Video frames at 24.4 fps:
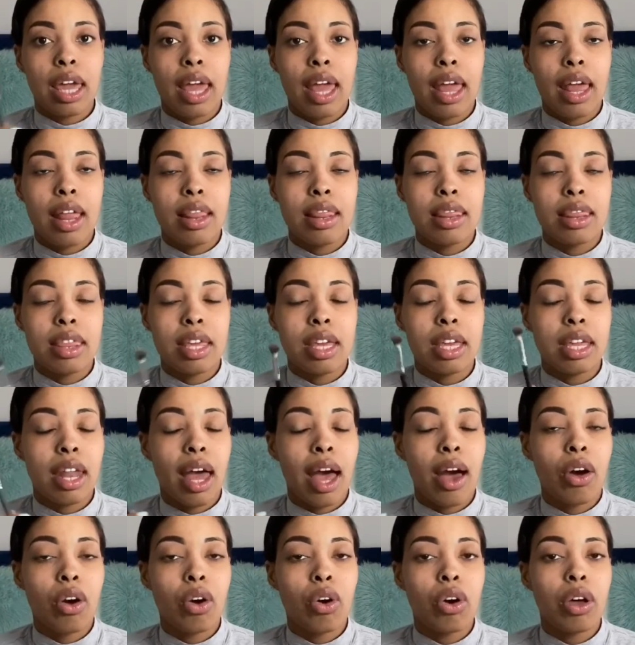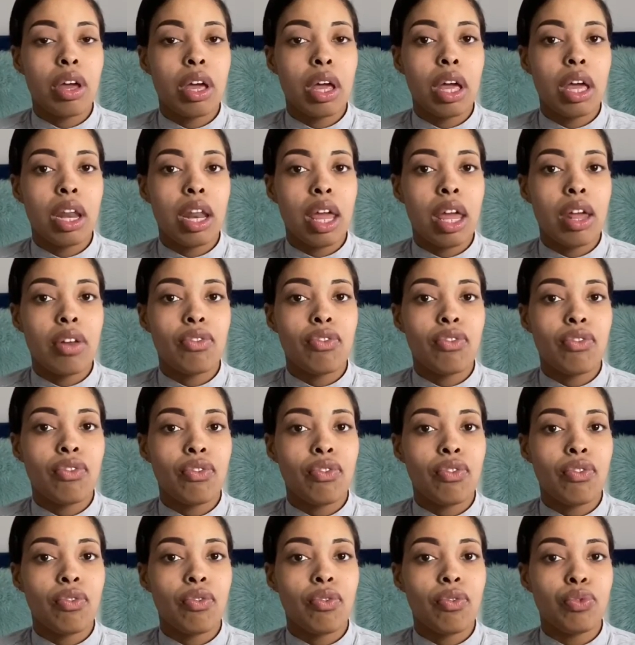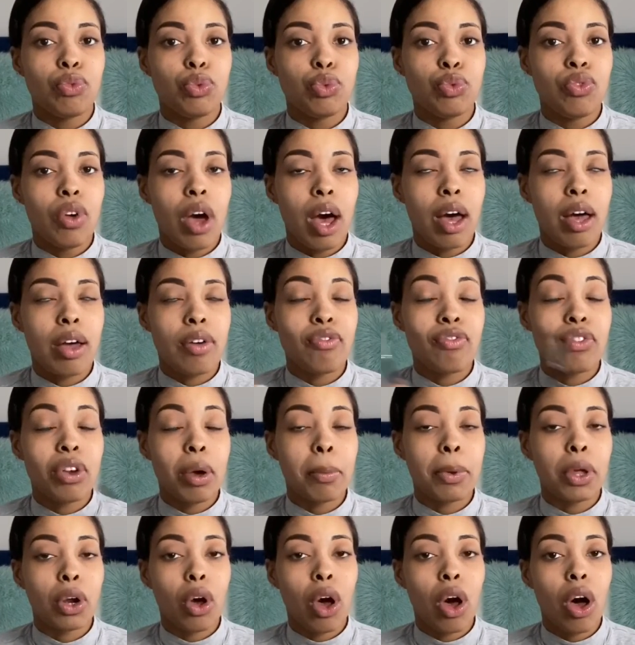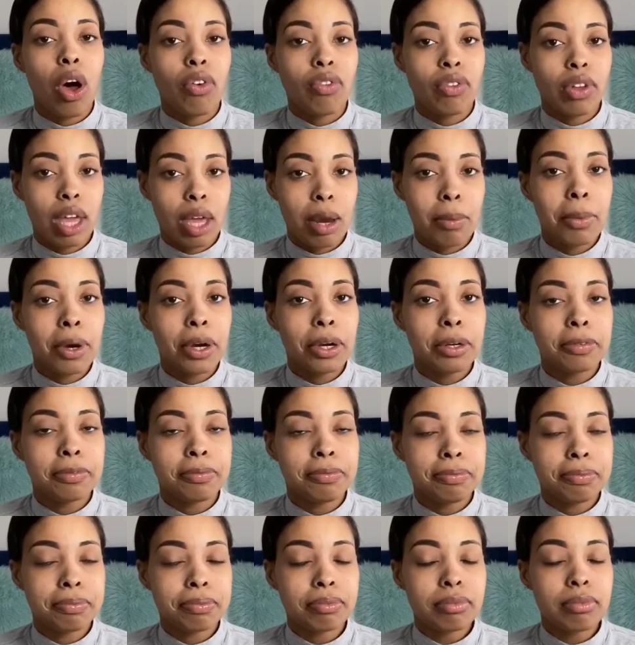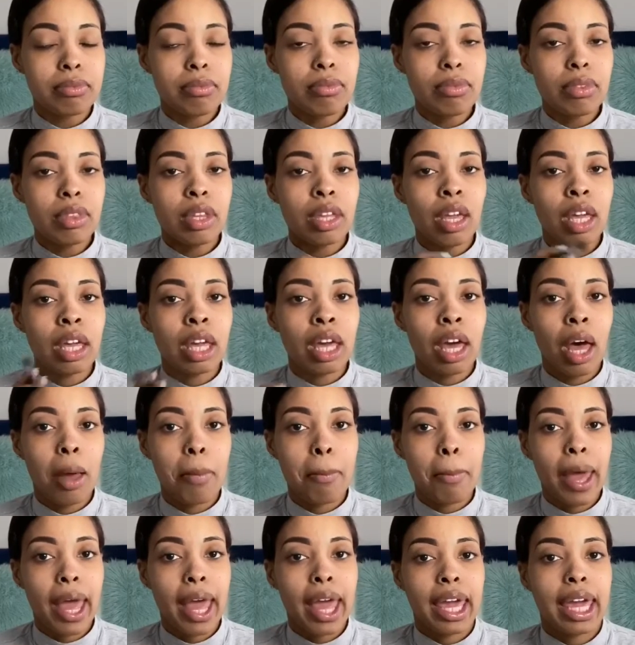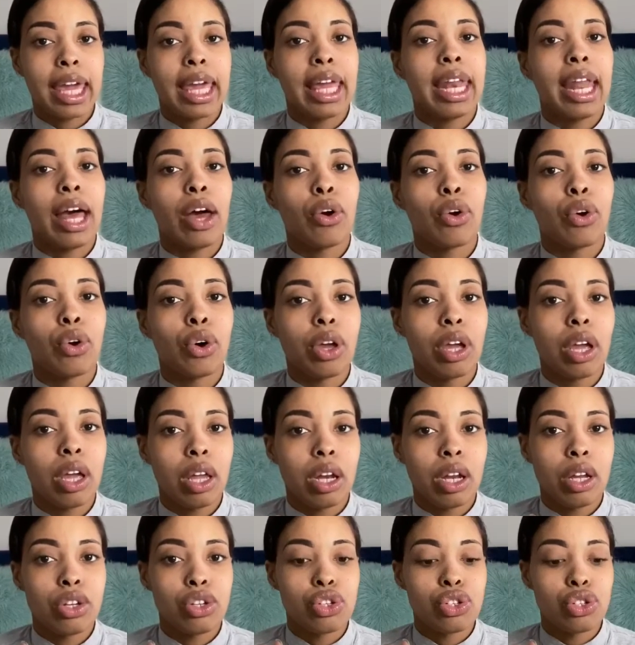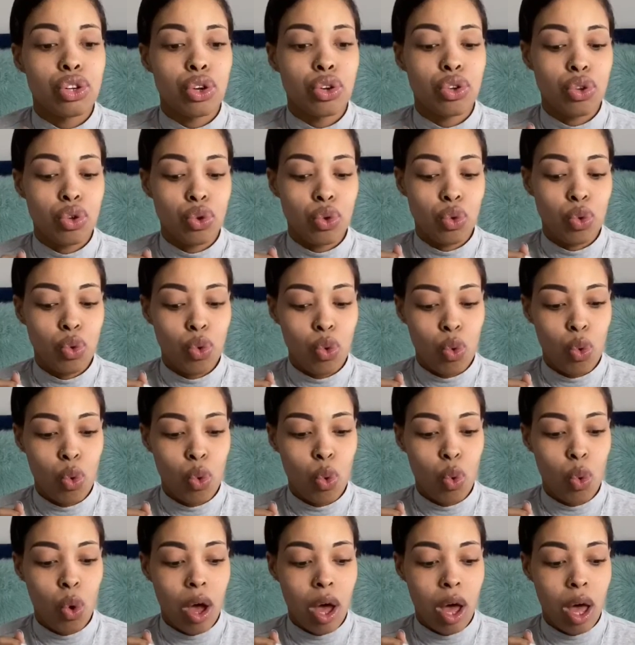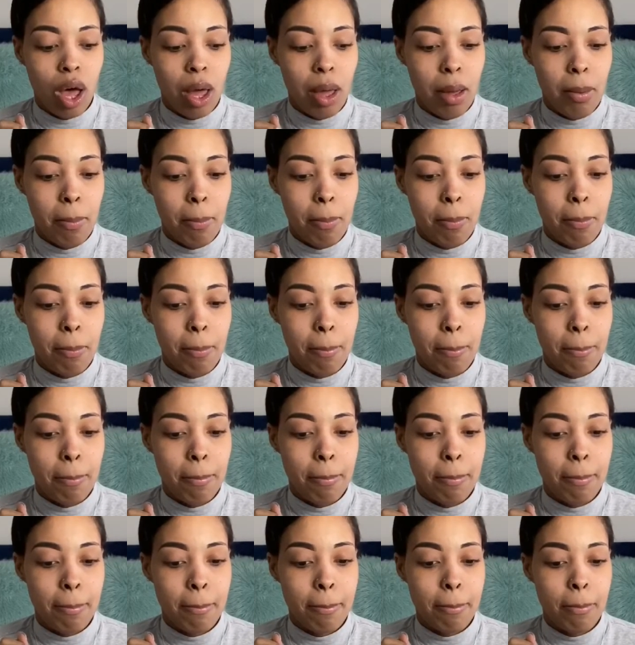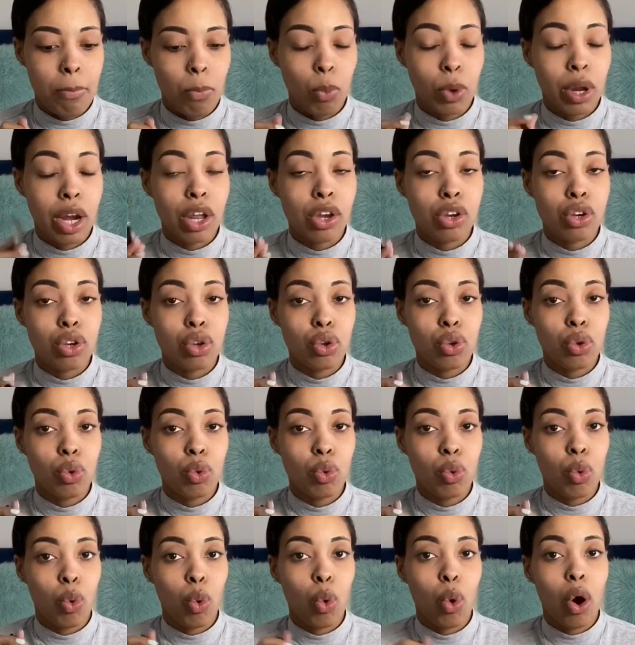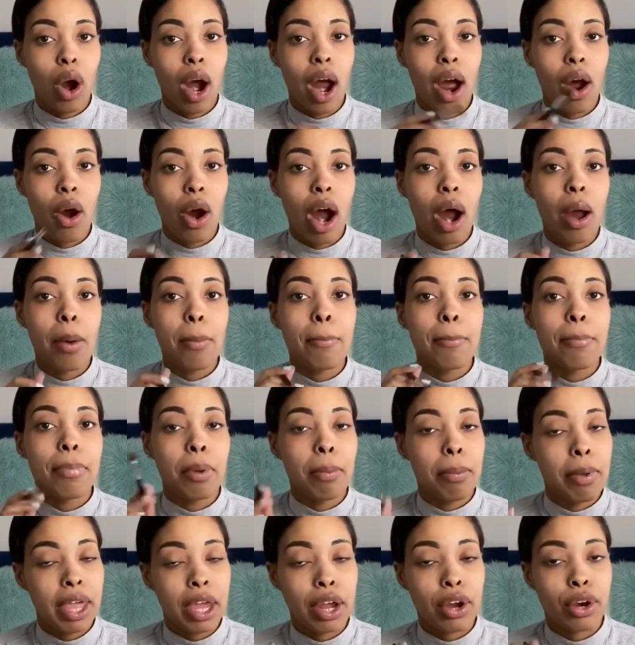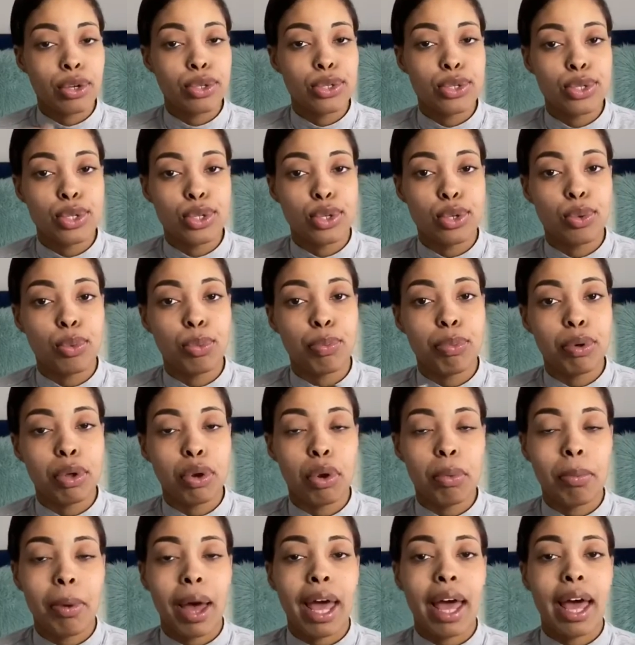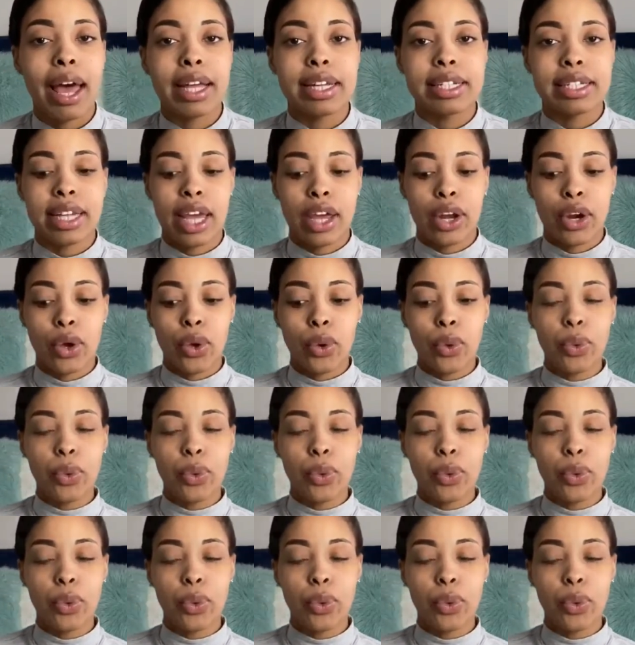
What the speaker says: And then I'll go ahead and film it off camera and come back, and I'll go ahead and show you what I do, or how I prepare to put on my eyeshadow.